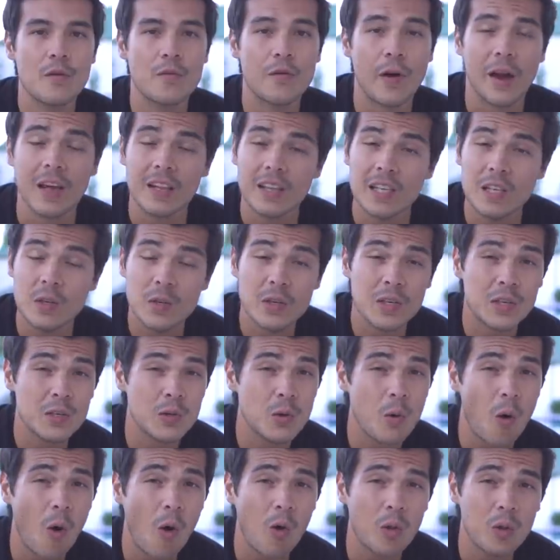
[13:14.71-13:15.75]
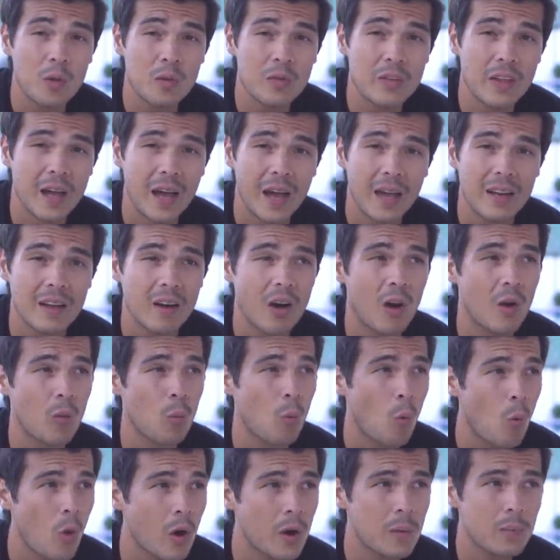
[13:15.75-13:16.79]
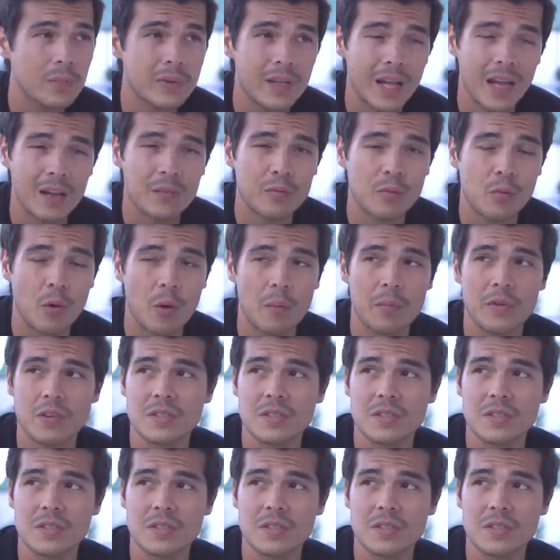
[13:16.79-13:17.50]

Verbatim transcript: Finally, you can do all of that on one platform.